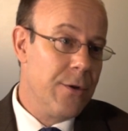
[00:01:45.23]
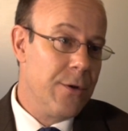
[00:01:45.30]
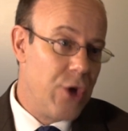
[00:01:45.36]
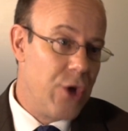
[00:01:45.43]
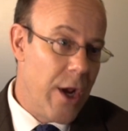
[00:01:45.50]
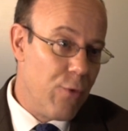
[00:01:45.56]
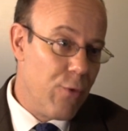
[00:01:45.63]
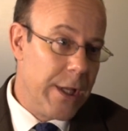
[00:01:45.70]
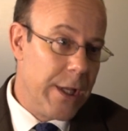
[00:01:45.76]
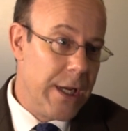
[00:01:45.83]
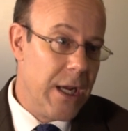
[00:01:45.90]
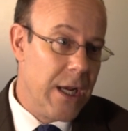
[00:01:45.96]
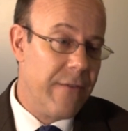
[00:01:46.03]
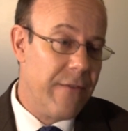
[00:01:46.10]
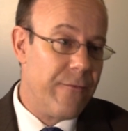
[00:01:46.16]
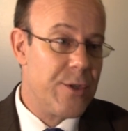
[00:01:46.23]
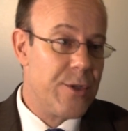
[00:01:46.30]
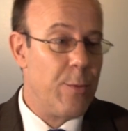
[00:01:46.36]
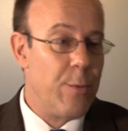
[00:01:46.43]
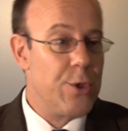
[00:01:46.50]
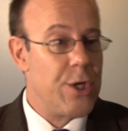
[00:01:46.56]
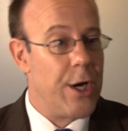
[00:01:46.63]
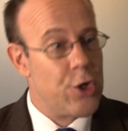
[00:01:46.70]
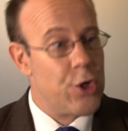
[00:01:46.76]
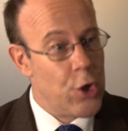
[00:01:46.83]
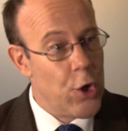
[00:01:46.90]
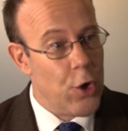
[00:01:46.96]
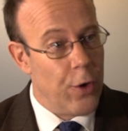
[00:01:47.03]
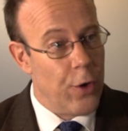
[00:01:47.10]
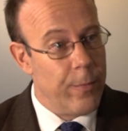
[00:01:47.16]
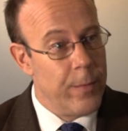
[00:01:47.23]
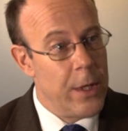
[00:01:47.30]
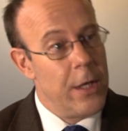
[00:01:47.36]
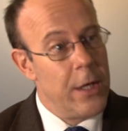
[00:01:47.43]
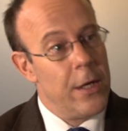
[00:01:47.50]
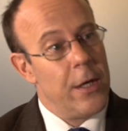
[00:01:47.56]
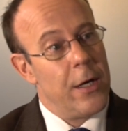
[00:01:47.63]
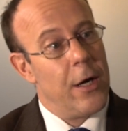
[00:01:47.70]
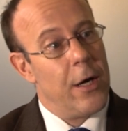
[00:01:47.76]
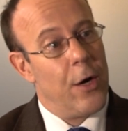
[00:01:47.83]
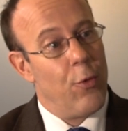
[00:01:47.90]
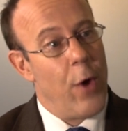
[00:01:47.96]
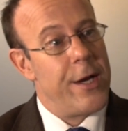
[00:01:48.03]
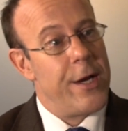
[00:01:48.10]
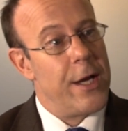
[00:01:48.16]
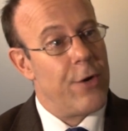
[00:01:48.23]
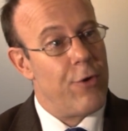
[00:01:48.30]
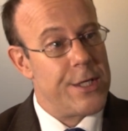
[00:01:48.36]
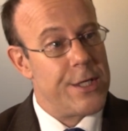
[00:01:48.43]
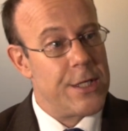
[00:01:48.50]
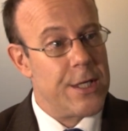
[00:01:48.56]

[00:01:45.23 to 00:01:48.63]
Generally, if someone's on a term, a rent increase